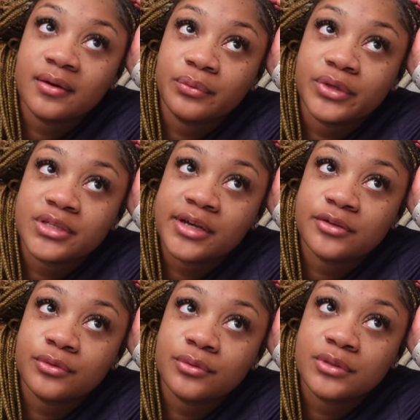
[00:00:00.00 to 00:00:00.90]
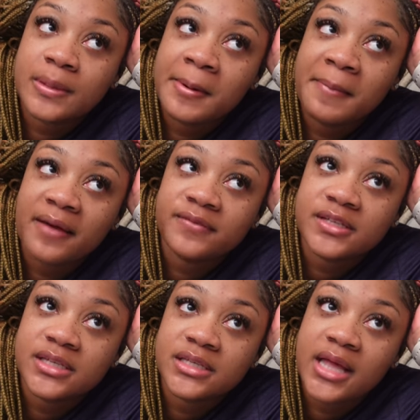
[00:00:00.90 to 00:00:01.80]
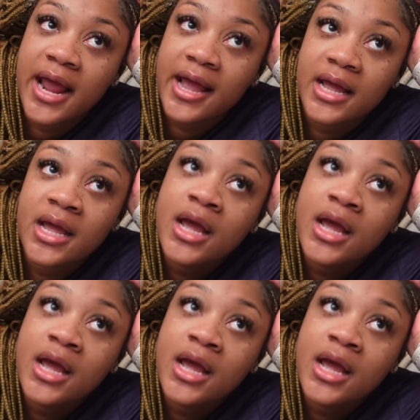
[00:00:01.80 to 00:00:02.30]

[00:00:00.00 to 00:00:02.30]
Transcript: reschedule some of my visits that I